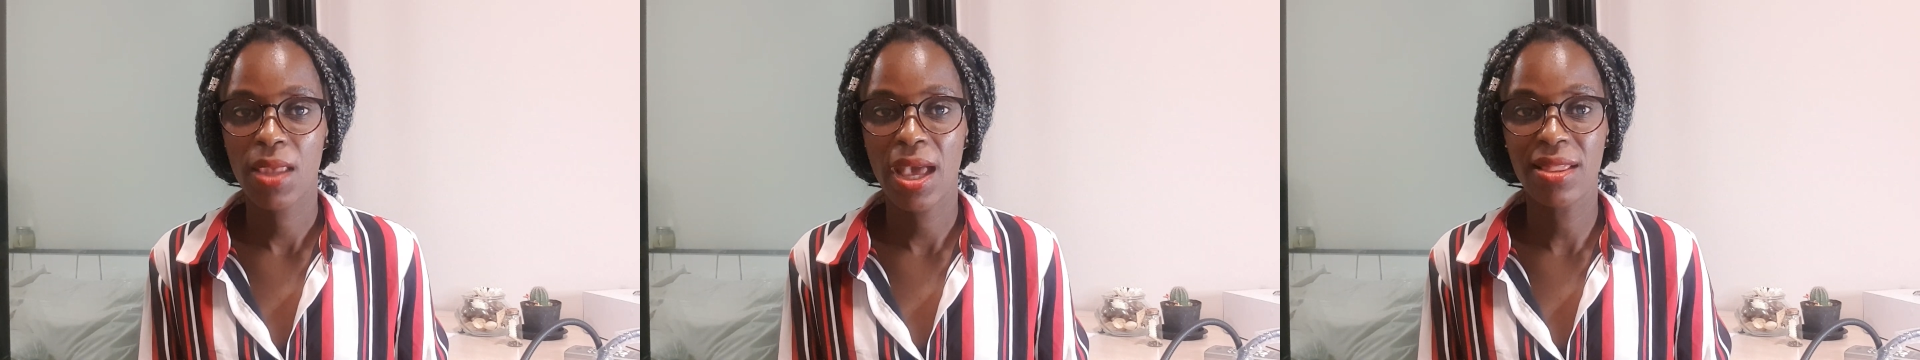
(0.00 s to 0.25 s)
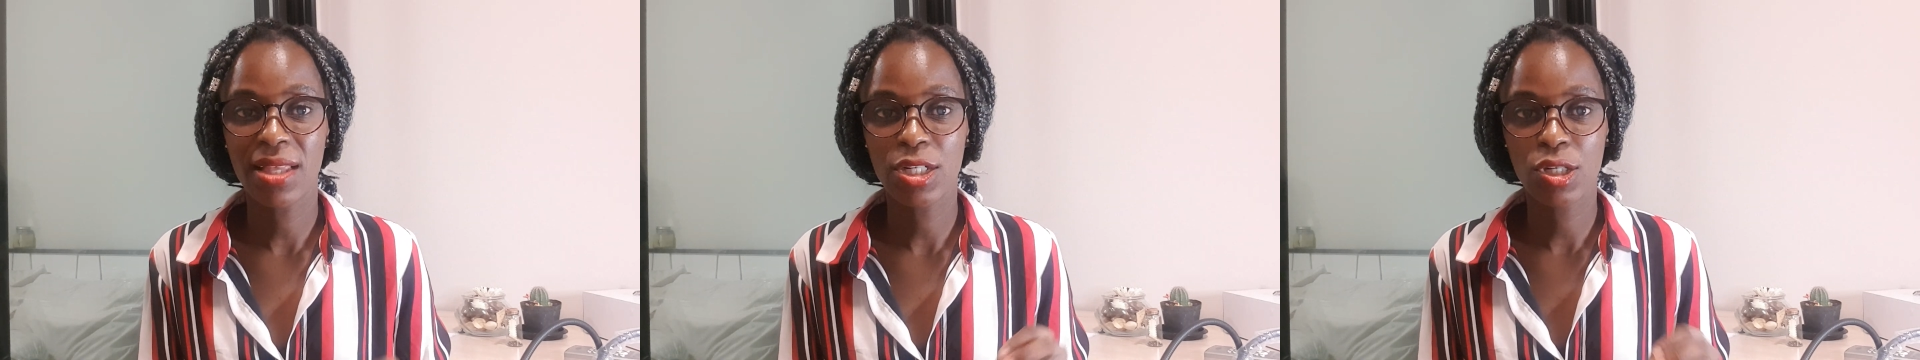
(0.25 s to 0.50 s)

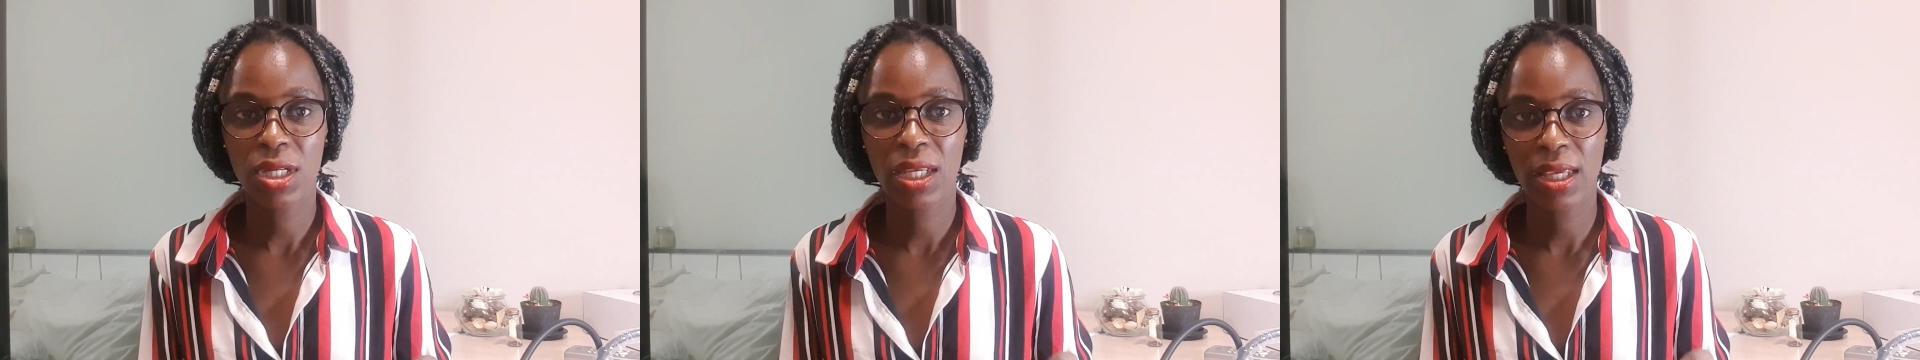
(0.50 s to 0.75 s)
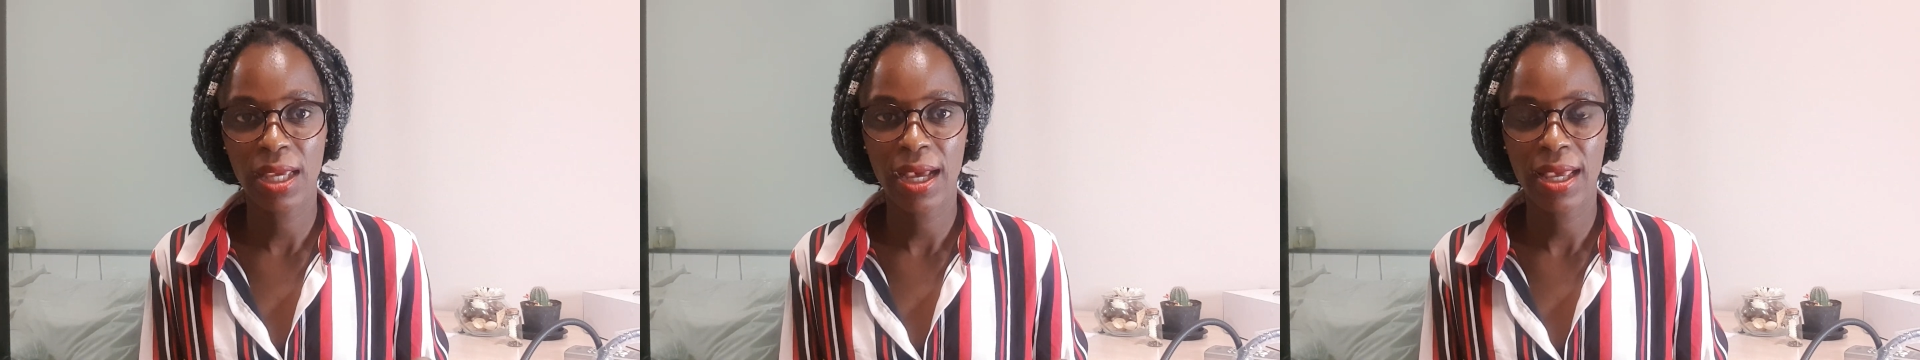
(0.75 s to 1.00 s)
and the trick
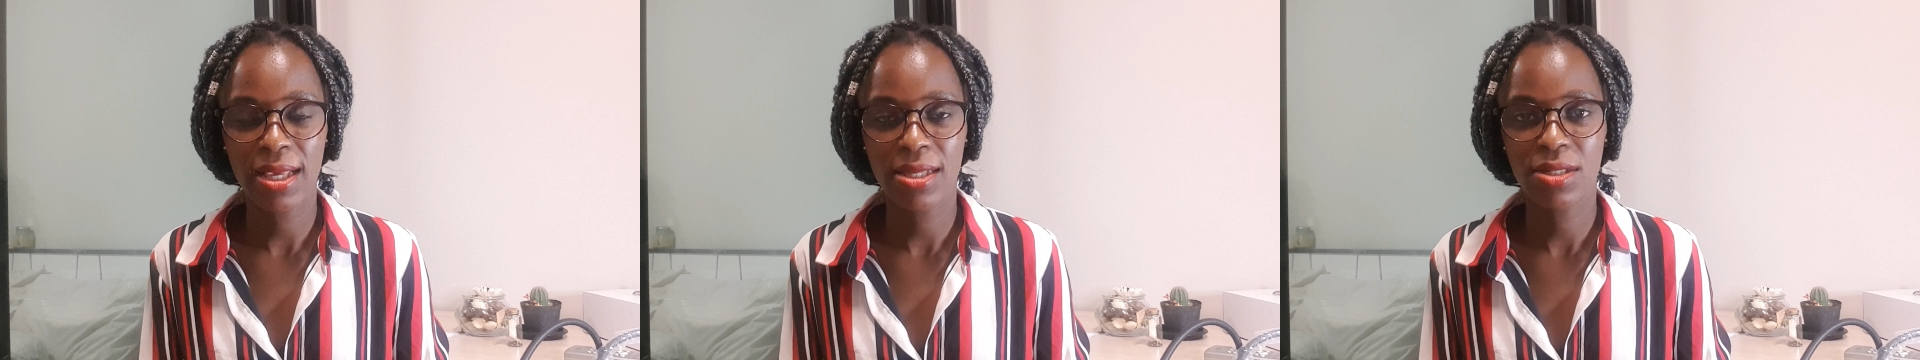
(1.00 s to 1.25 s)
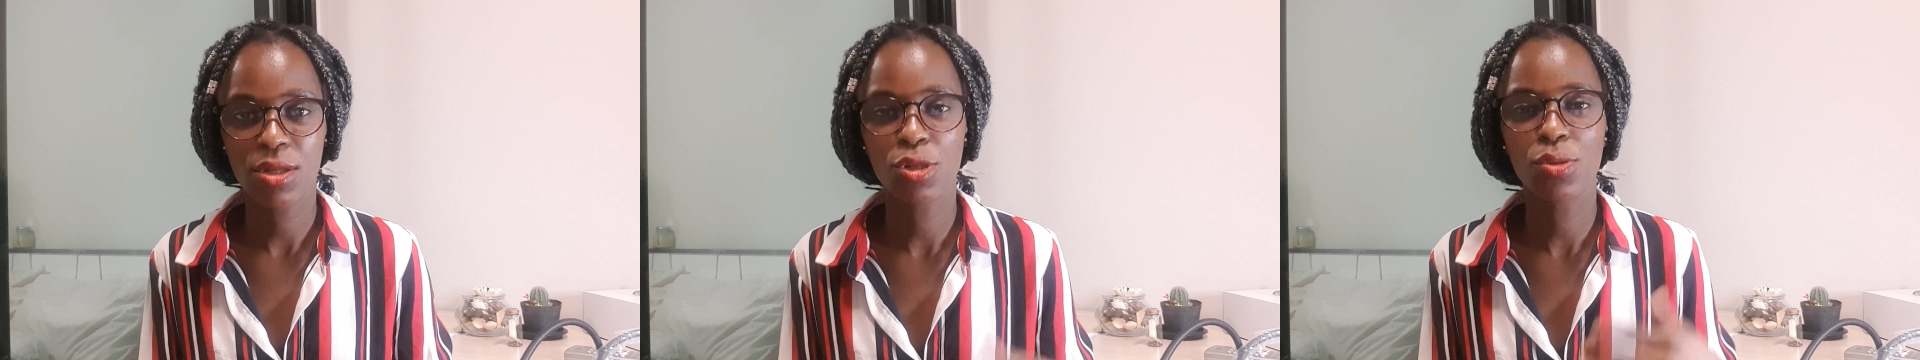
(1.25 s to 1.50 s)
here
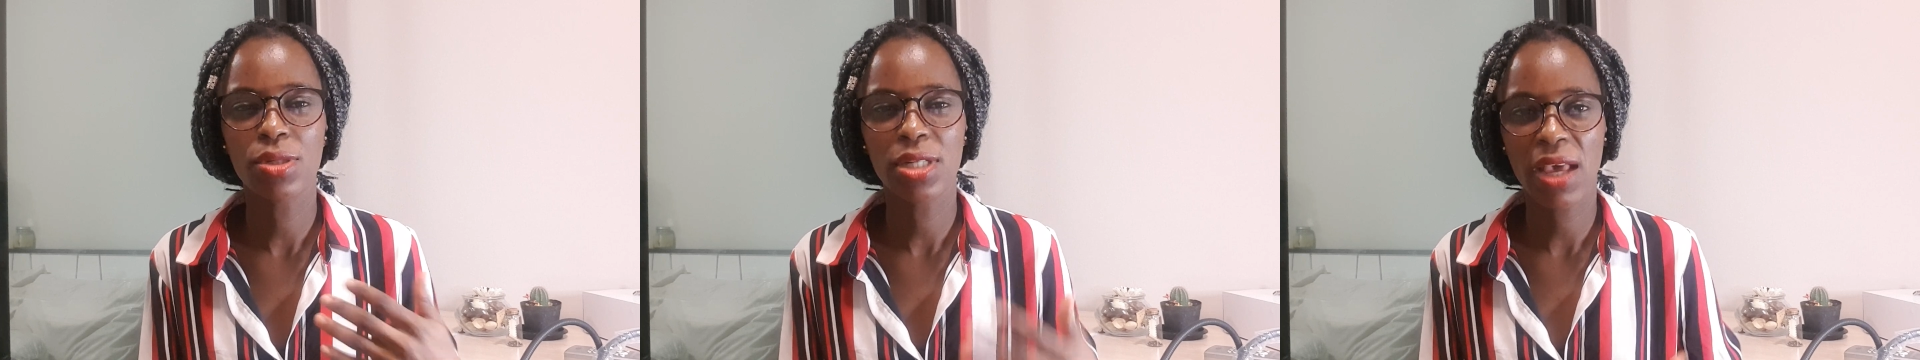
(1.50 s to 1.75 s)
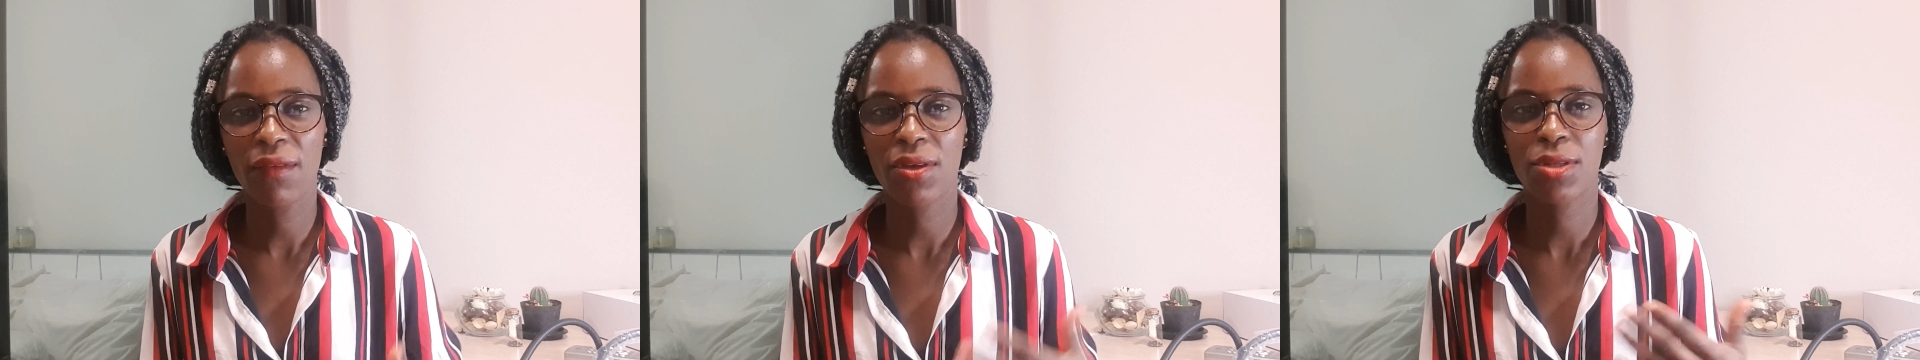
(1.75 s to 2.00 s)
is to
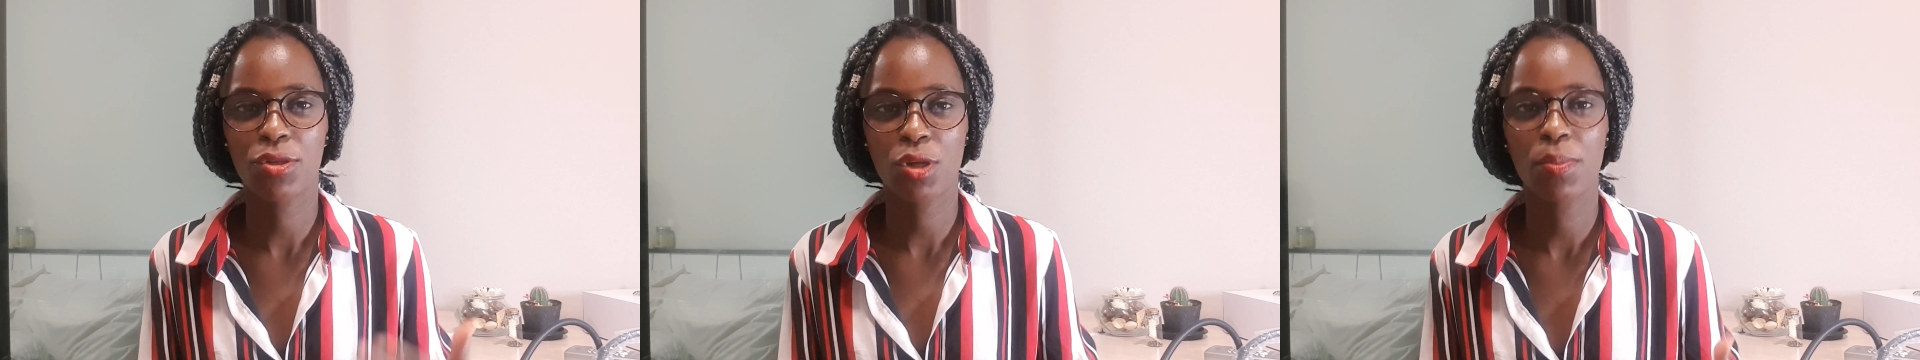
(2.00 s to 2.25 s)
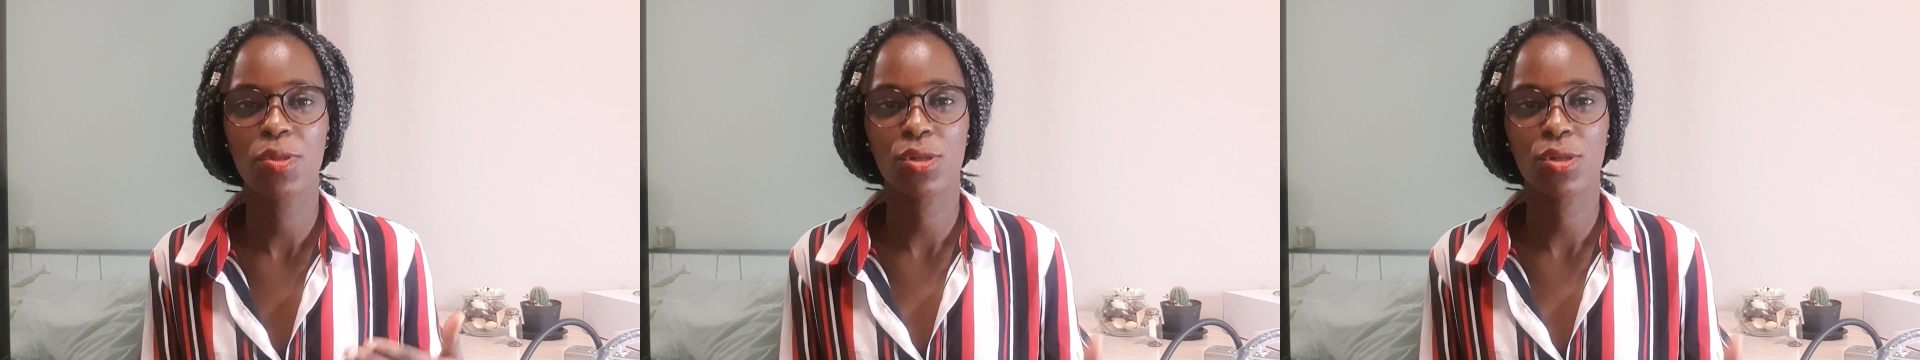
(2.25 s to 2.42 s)
never stop